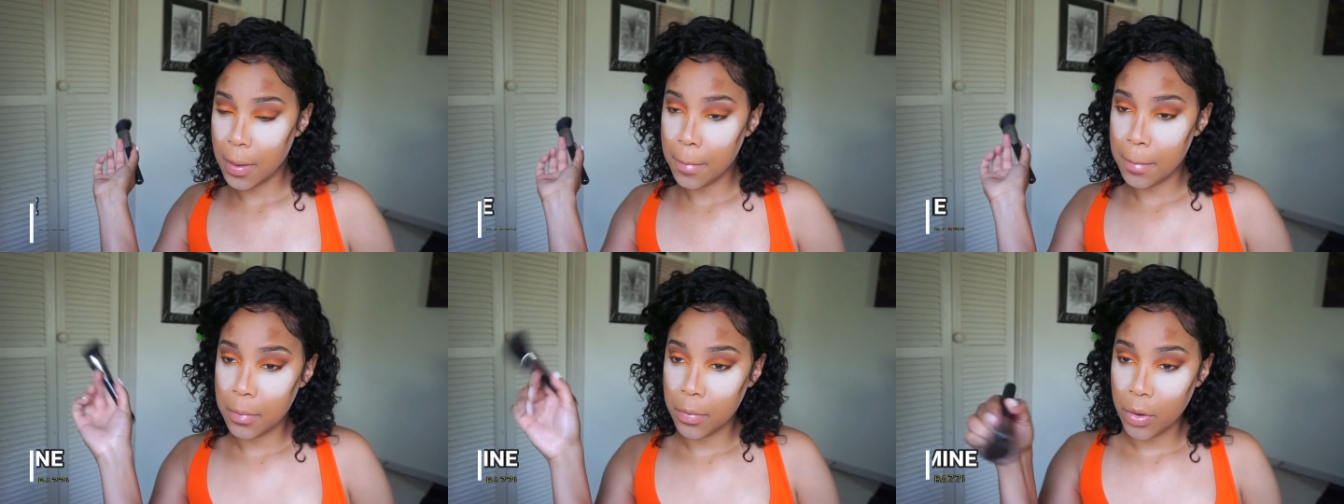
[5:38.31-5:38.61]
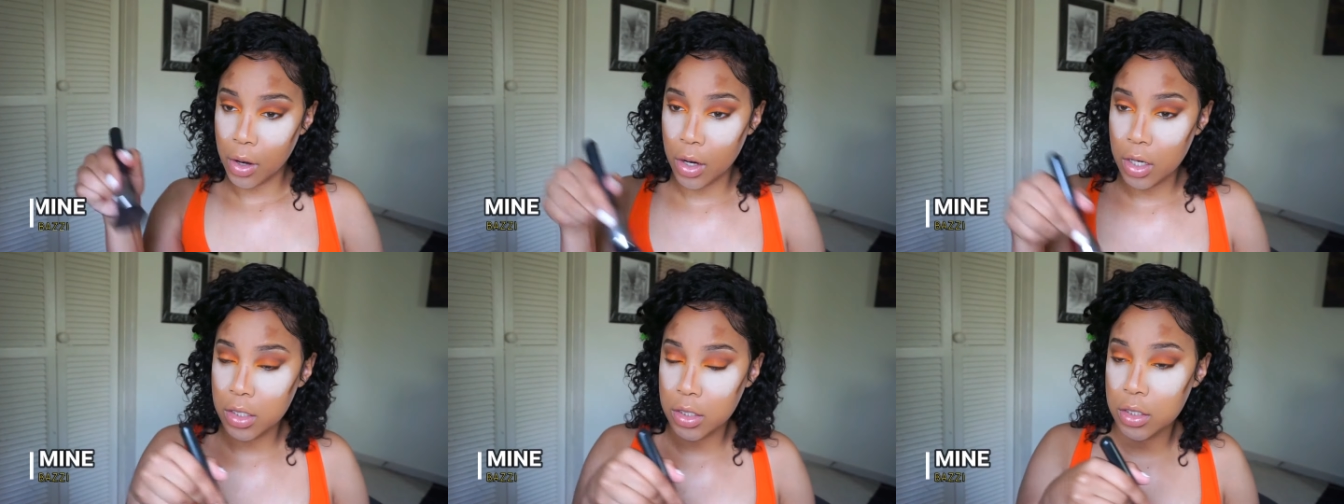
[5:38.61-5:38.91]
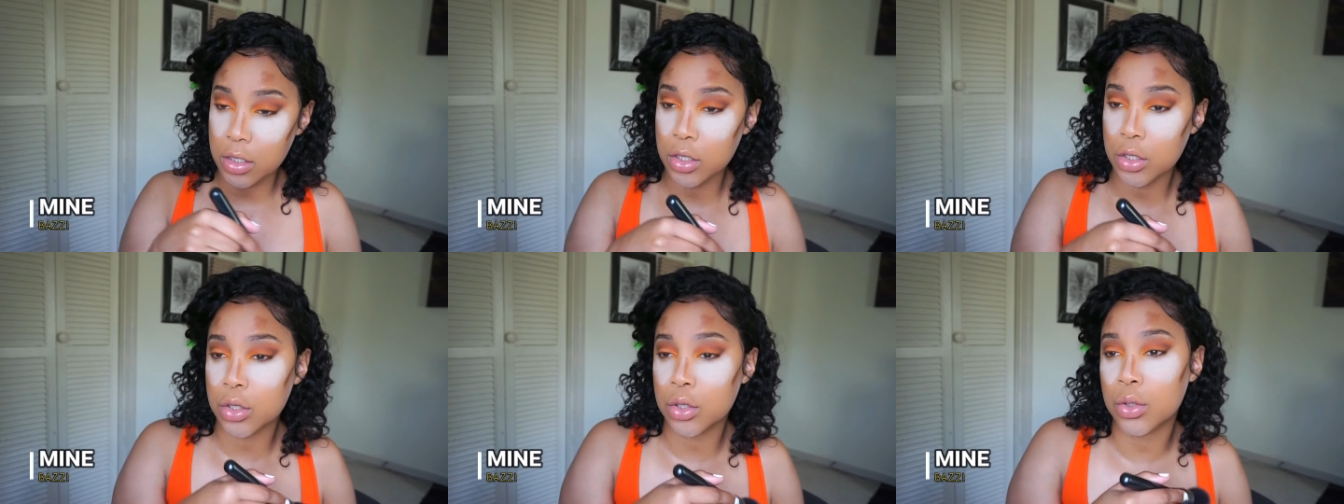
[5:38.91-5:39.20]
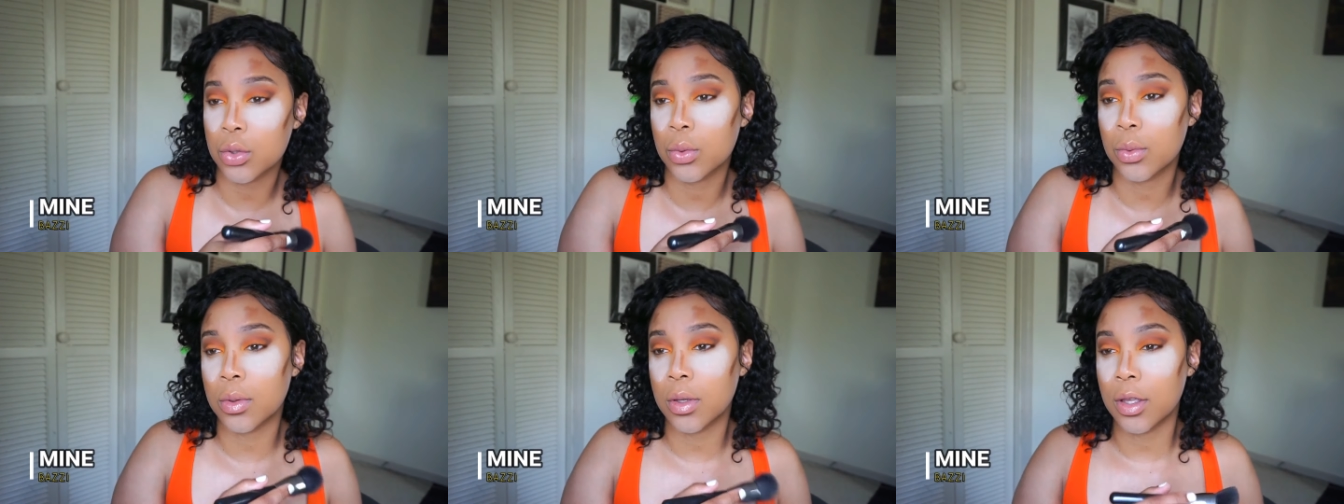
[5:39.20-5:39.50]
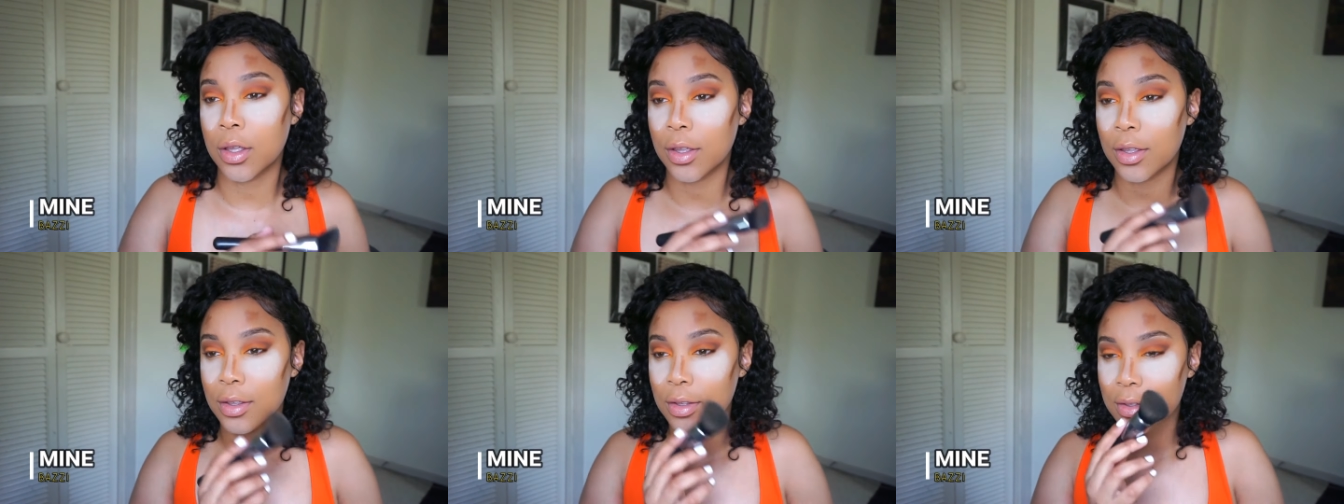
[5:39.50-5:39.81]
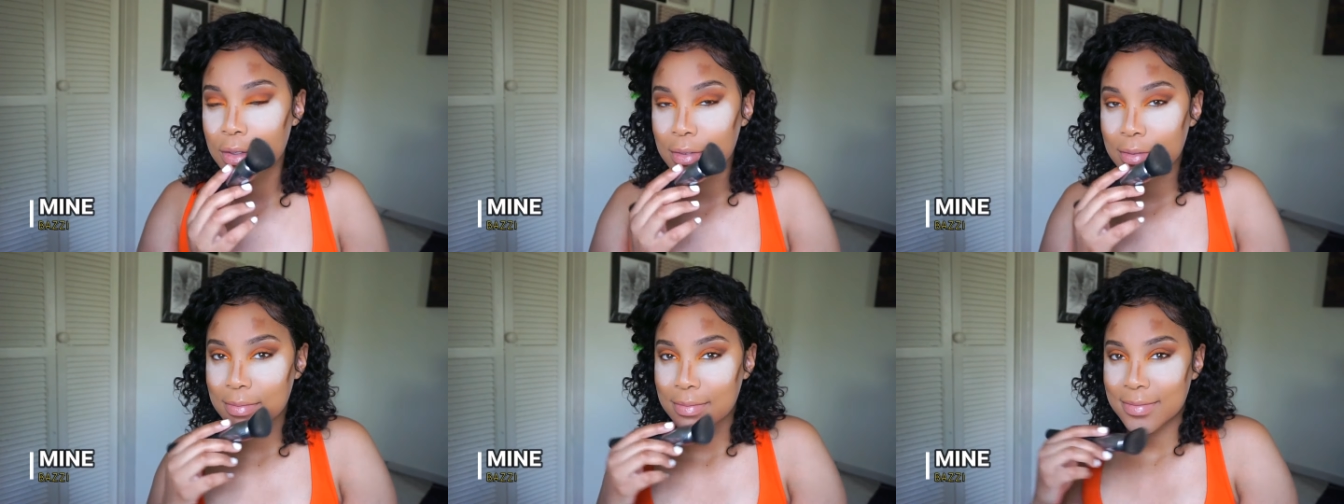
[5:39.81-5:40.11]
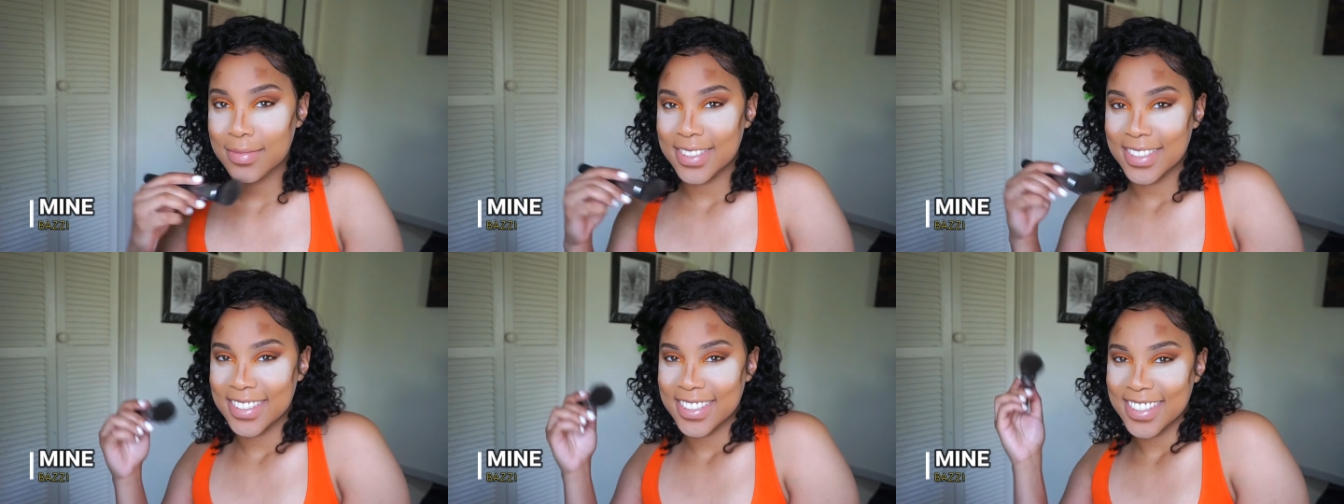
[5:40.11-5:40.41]
precious when you
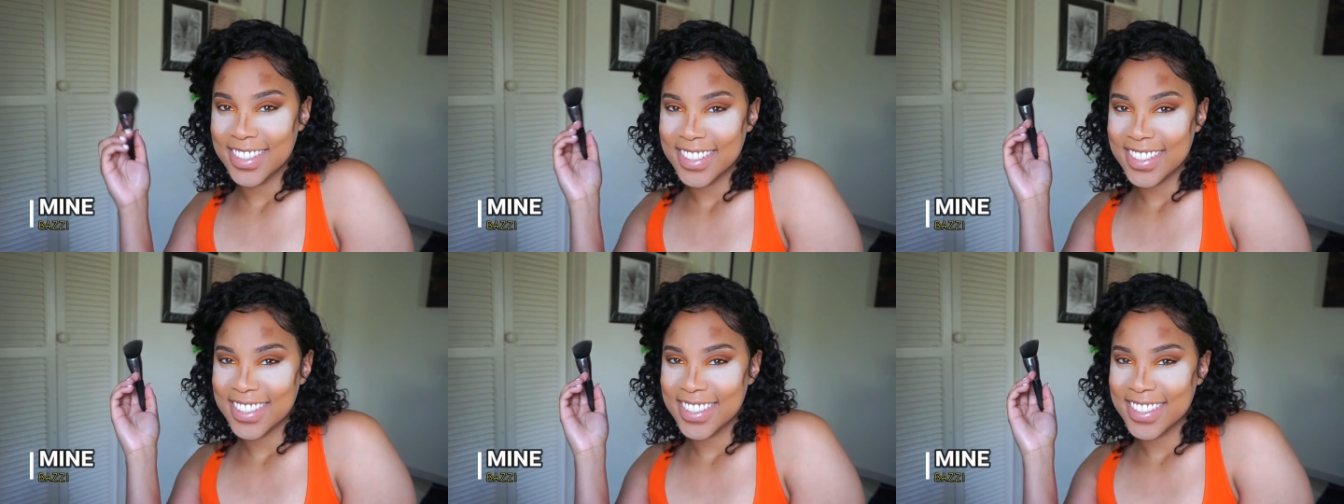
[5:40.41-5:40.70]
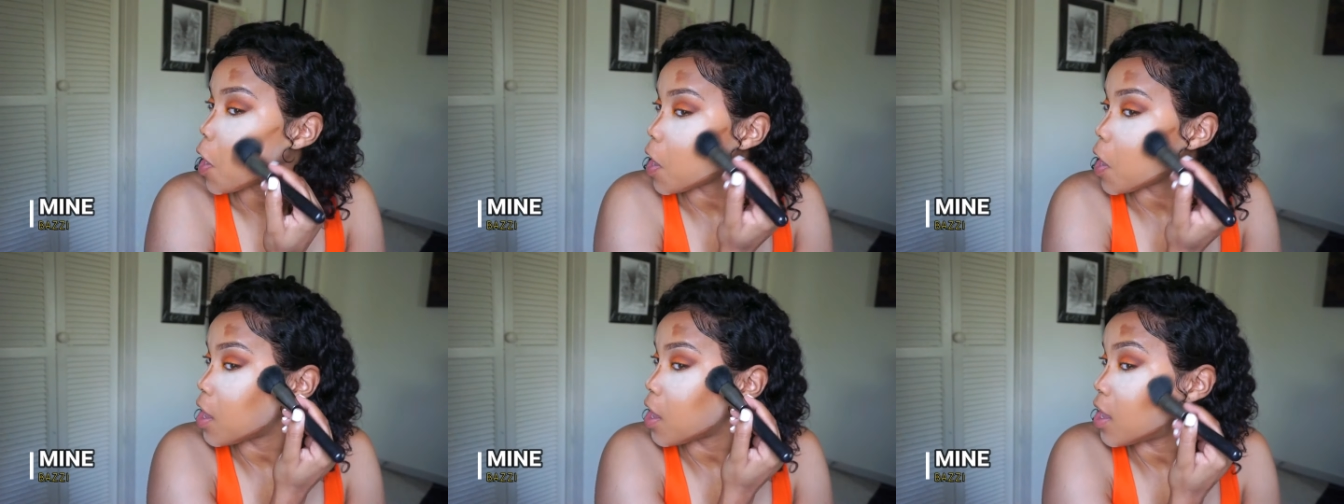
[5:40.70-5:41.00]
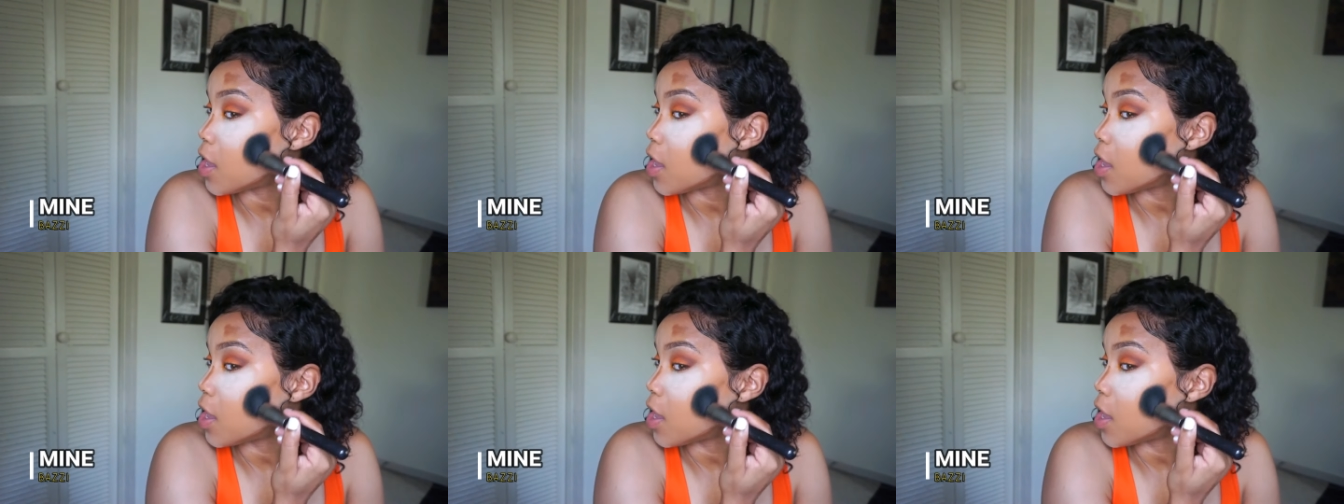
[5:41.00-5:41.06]
smile.